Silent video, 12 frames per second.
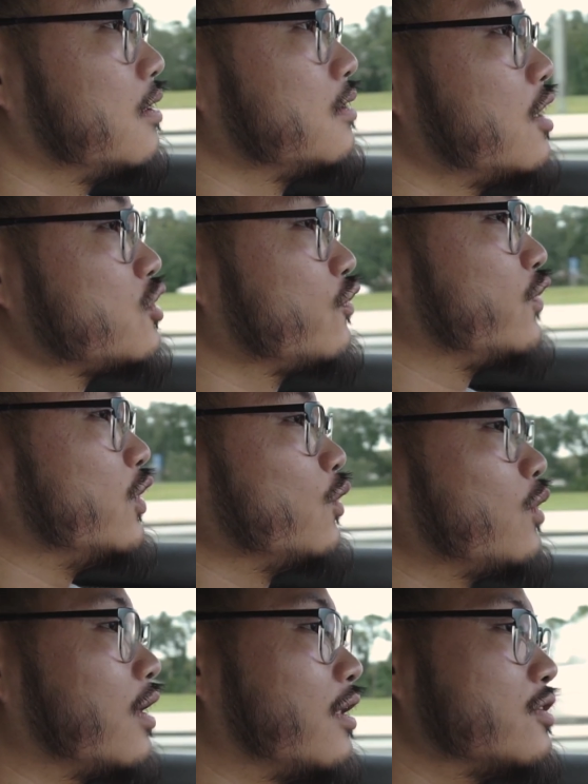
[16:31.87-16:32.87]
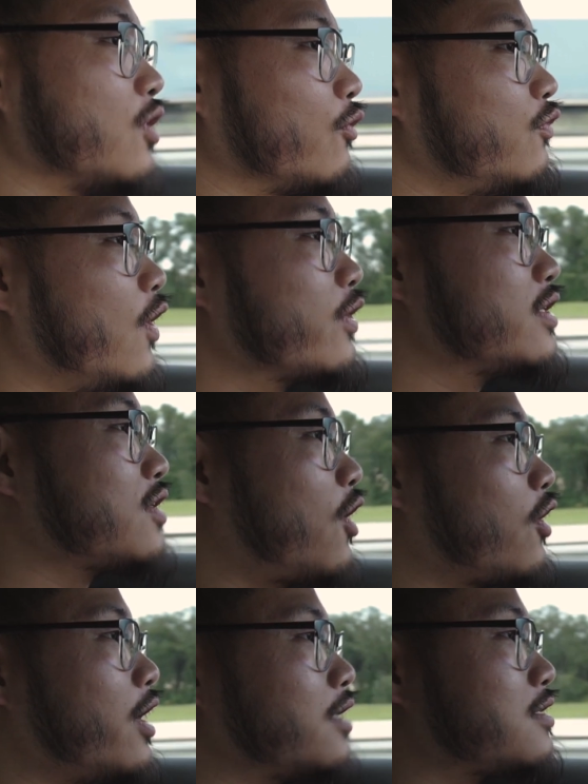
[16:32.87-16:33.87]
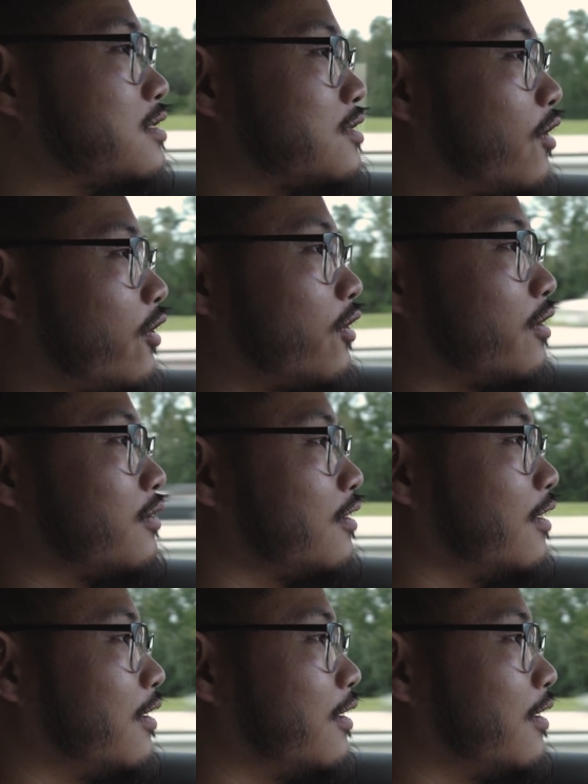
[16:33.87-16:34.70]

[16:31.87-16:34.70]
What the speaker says: There's a few. So Focus RSs are,